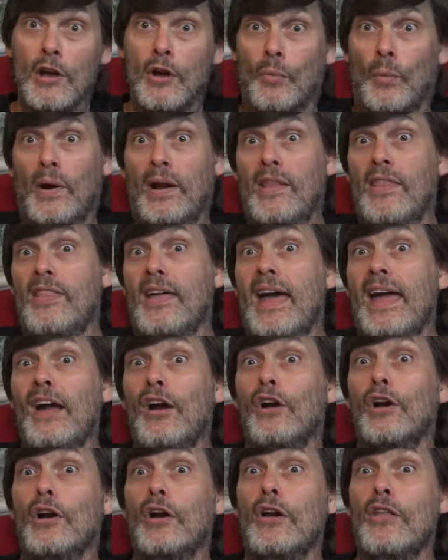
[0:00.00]
when they
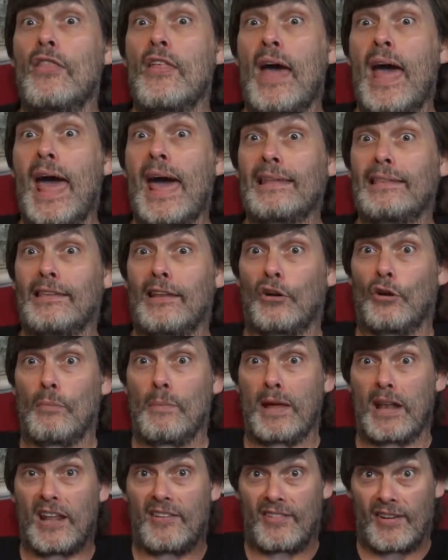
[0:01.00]
heard that little
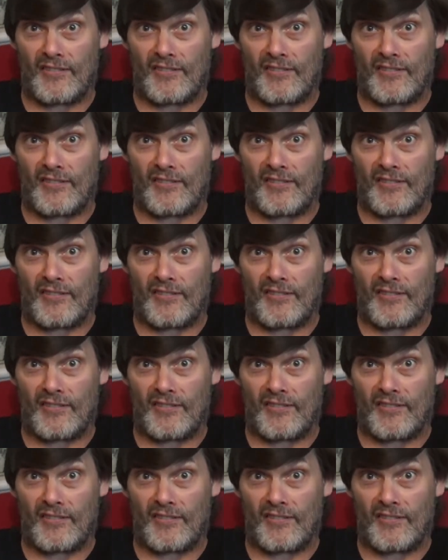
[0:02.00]
bit of